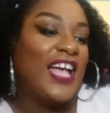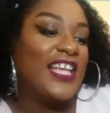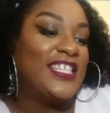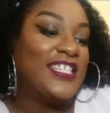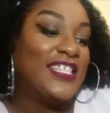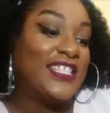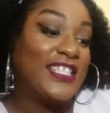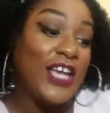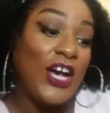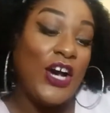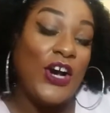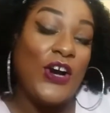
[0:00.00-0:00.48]

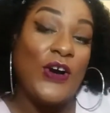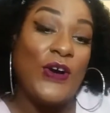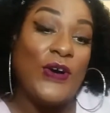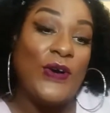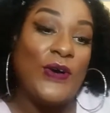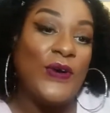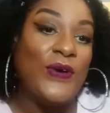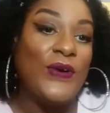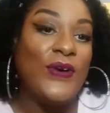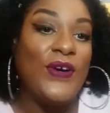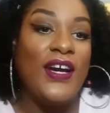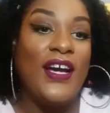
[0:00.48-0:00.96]

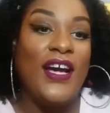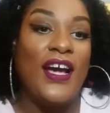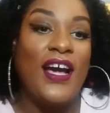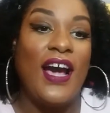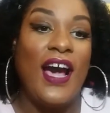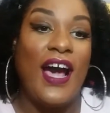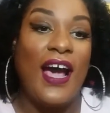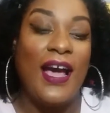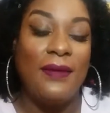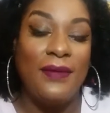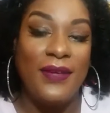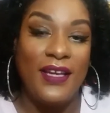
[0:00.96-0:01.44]
So
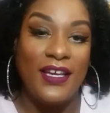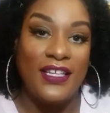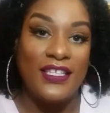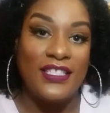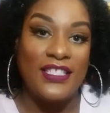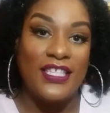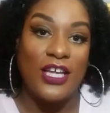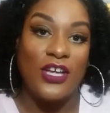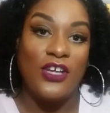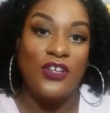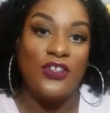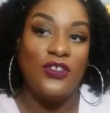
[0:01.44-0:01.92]
I'm here
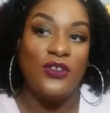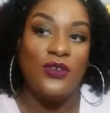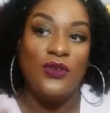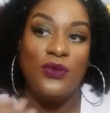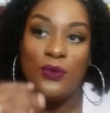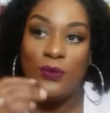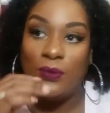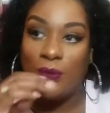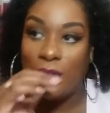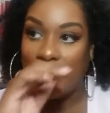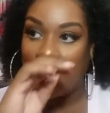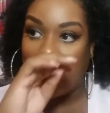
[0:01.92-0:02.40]
to tell
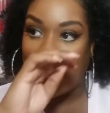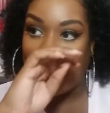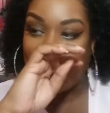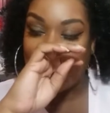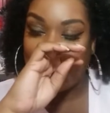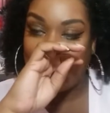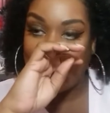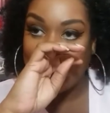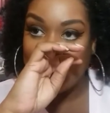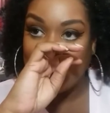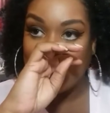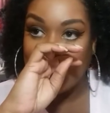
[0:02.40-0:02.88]
you what
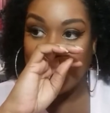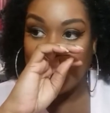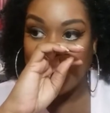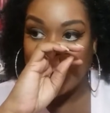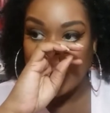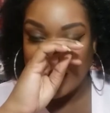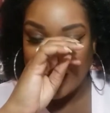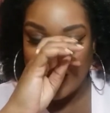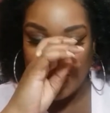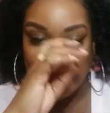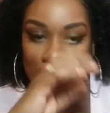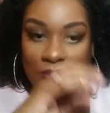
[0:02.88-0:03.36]
I've been
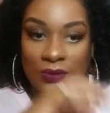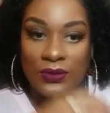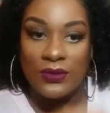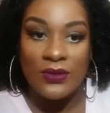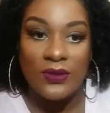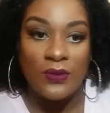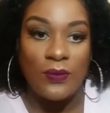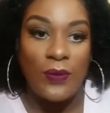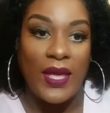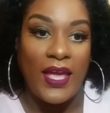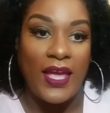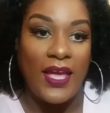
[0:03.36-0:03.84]
doing to
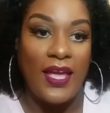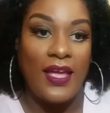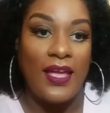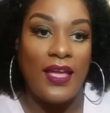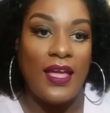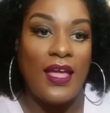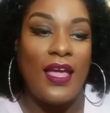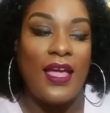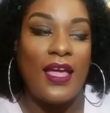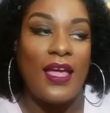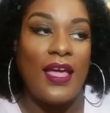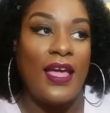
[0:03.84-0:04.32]
lose
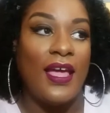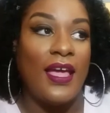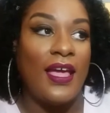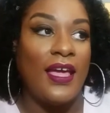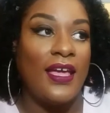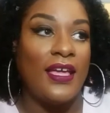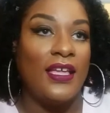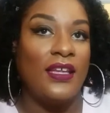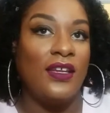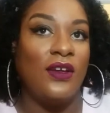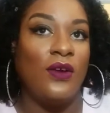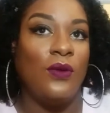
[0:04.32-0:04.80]
weight
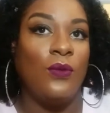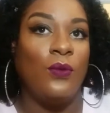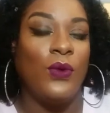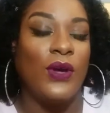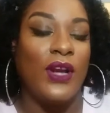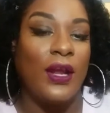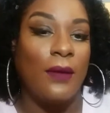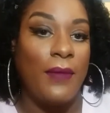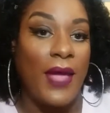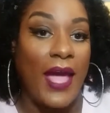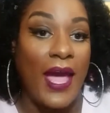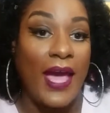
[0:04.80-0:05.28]
and
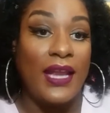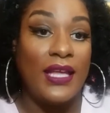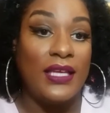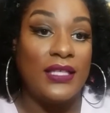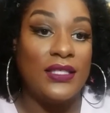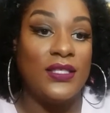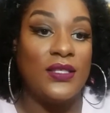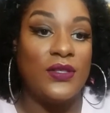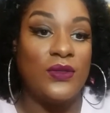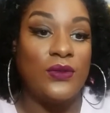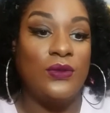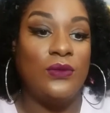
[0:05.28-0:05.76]
what I'm
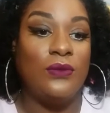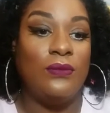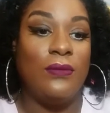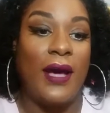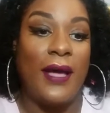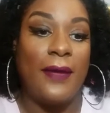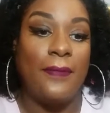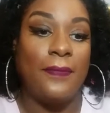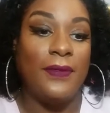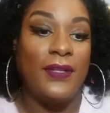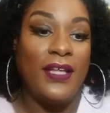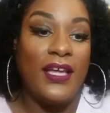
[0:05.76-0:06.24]
adding to
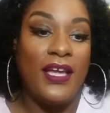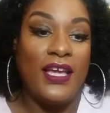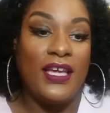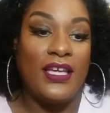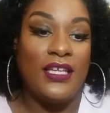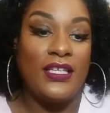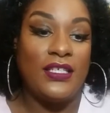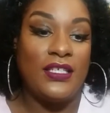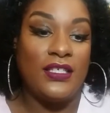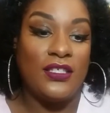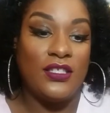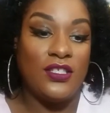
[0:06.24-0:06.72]
my
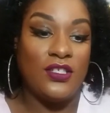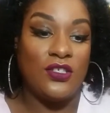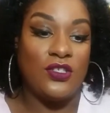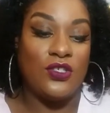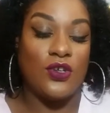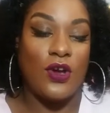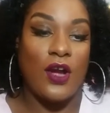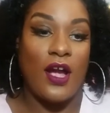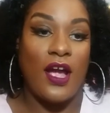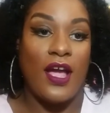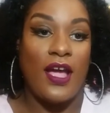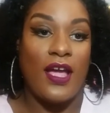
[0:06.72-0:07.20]
plan to
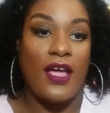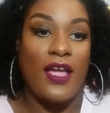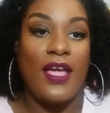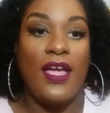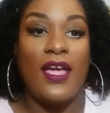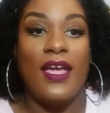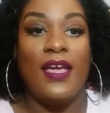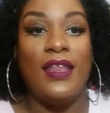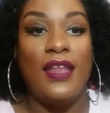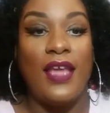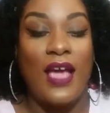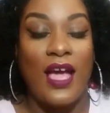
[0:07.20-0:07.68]
try
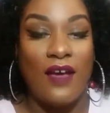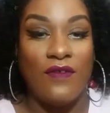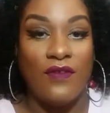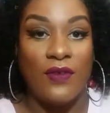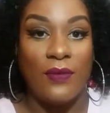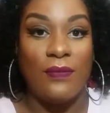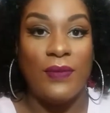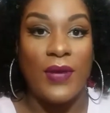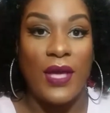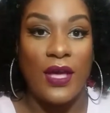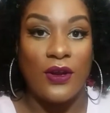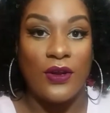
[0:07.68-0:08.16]
and have
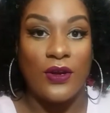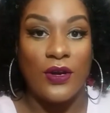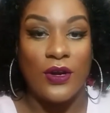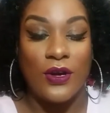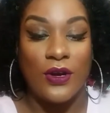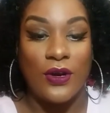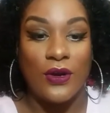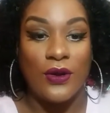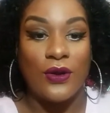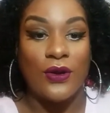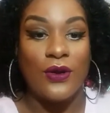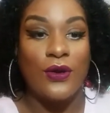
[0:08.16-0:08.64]
a
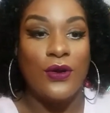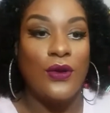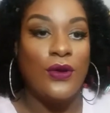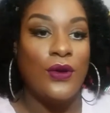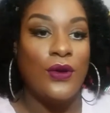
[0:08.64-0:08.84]
better